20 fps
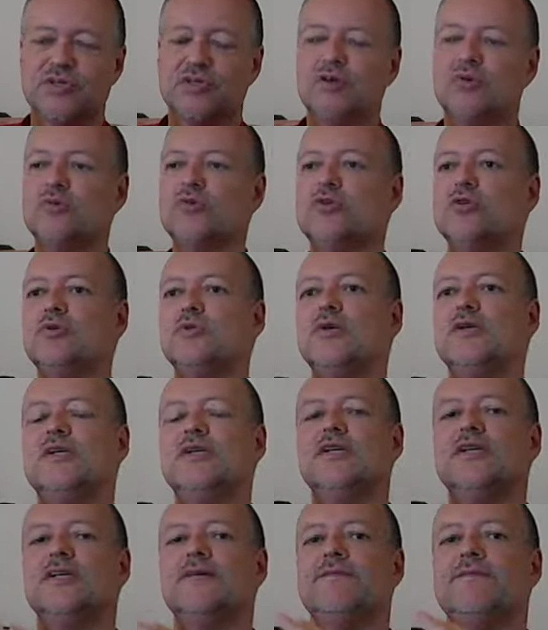Don't do it
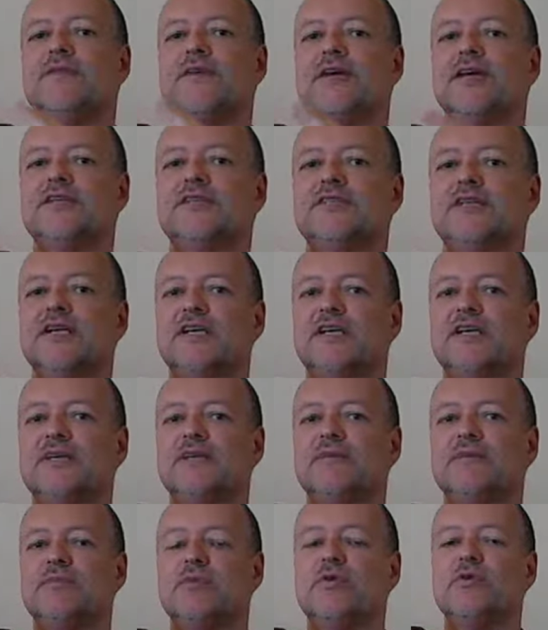as a
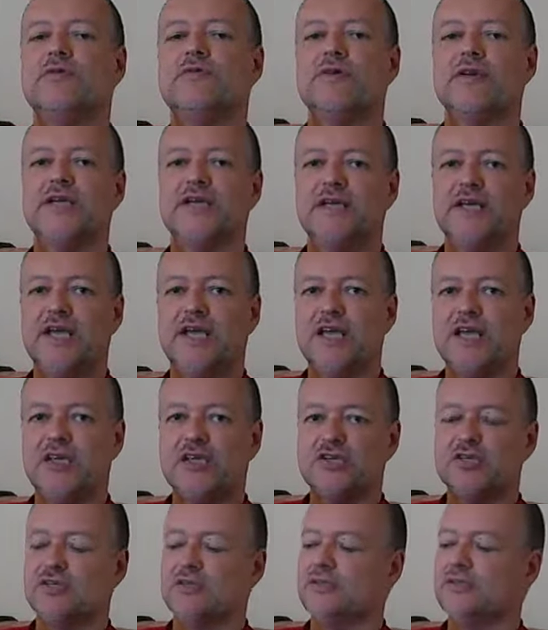motivating
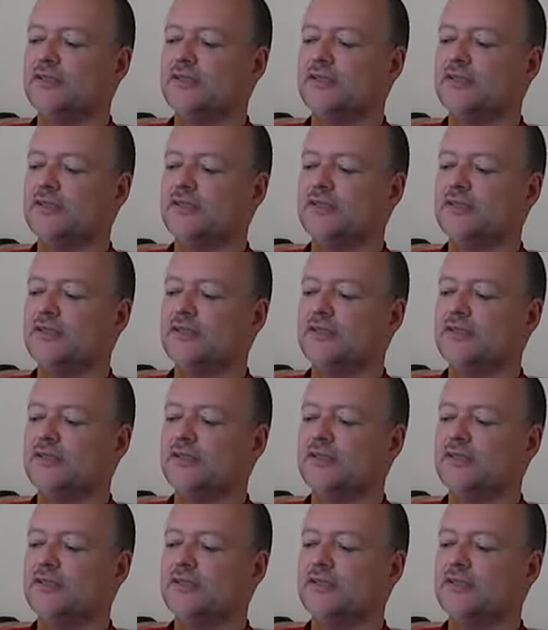agent,